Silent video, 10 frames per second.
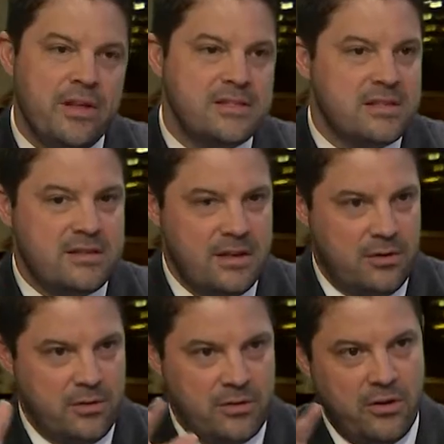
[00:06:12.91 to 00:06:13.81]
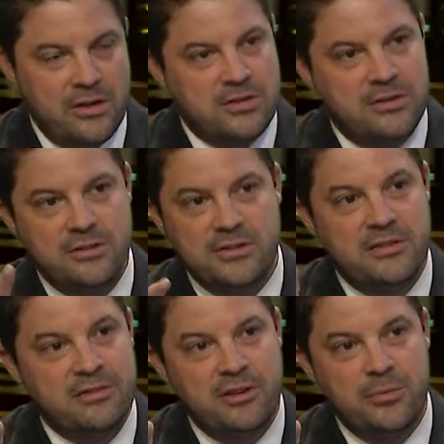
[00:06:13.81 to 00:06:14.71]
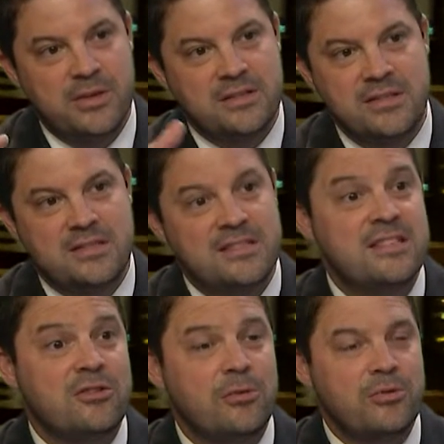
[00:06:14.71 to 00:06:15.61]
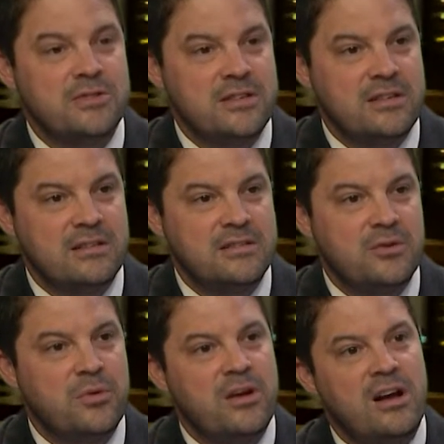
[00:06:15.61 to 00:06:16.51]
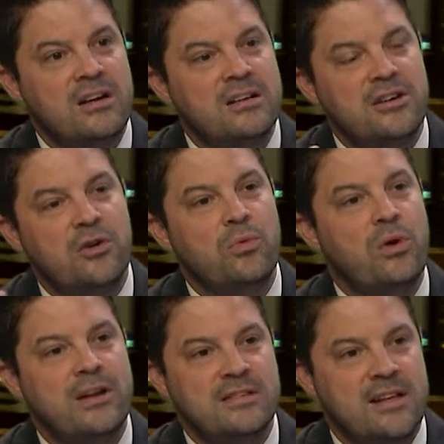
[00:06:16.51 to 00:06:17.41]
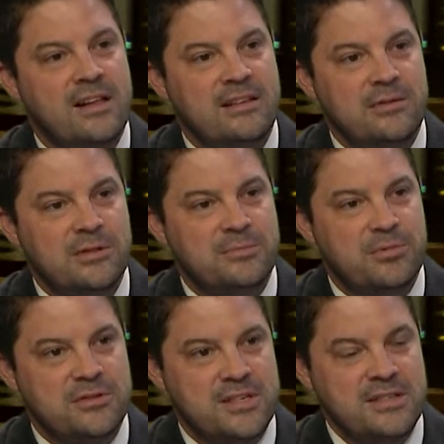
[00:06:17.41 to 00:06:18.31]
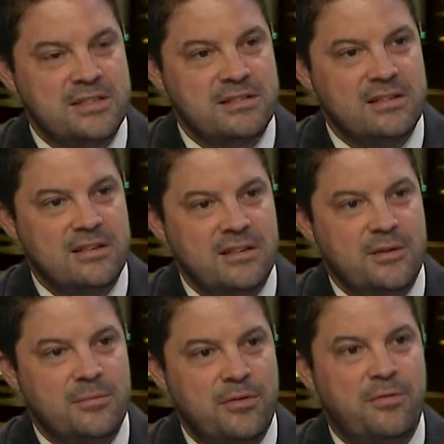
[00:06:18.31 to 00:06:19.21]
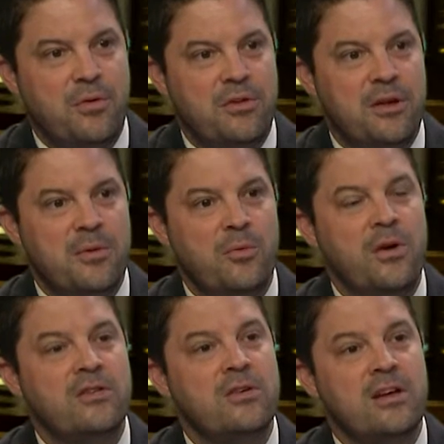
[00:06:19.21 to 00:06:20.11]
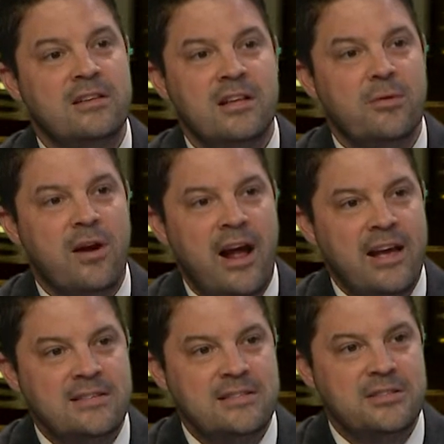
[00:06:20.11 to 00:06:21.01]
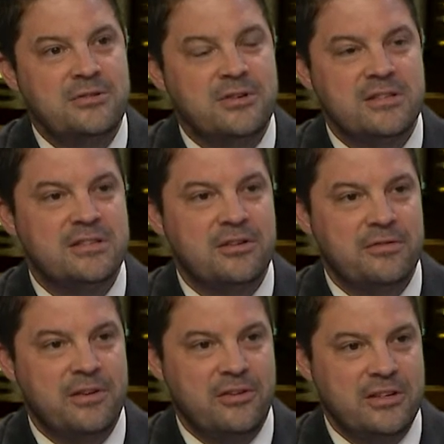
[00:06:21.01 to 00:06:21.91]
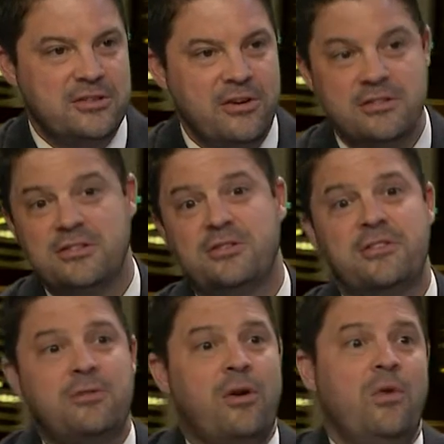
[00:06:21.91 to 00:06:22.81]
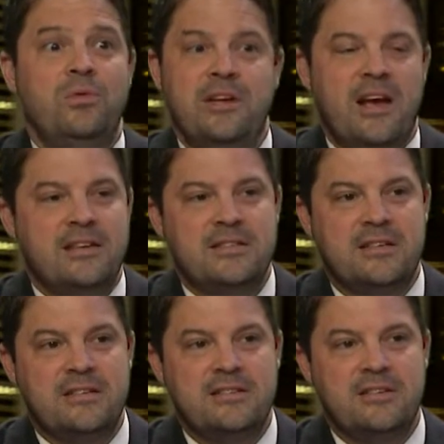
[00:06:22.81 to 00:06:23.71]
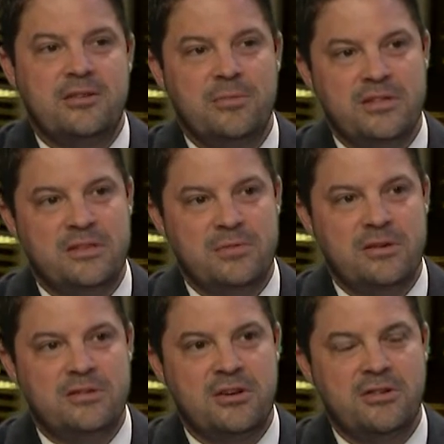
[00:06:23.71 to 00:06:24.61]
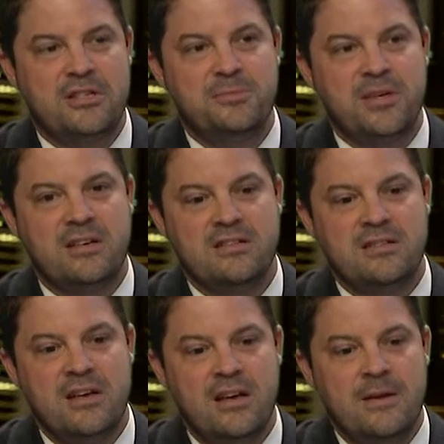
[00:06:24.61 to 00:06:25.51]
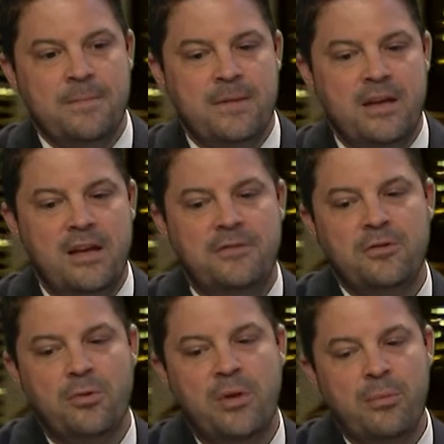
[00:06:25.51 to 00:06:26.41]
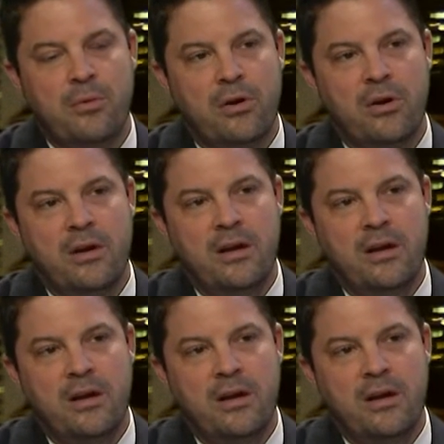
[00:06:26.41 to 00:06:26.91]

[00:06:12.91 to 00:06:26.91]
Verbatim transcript: that's the thing. With a grand jury, you'll never know because it's a secret proceeding. So we're not going to know what exactly was presented before them and do, whether or not they were asked to consider felony charges or if they were only asked to consider misdemeanor charges. Because if you remember,